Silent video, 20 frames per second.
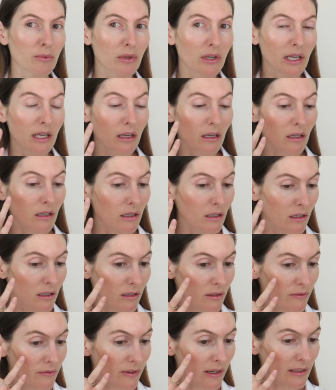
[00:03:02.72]
you're putting
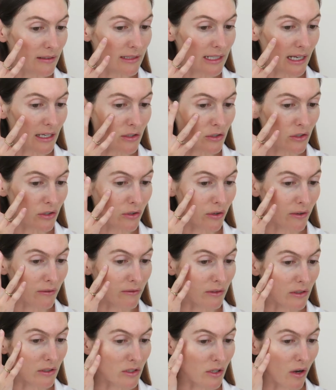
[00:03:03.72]
foundation
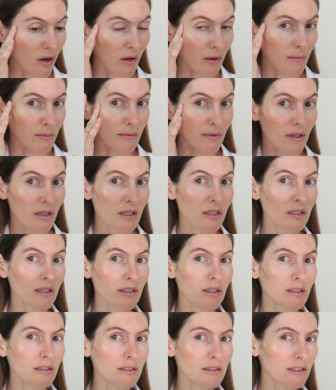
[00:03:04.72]
over the top.
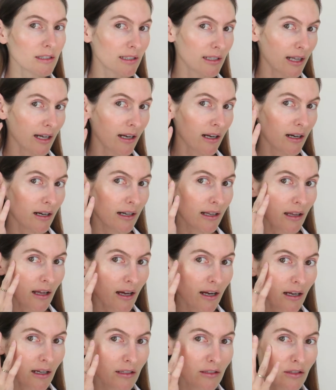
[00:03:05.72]
Oh, look at that
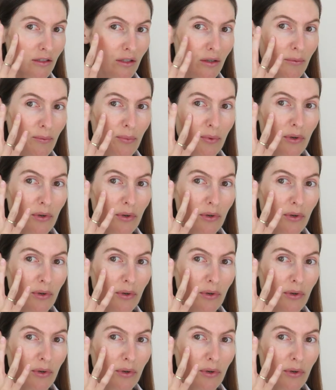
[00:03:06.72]
highlighter, it's so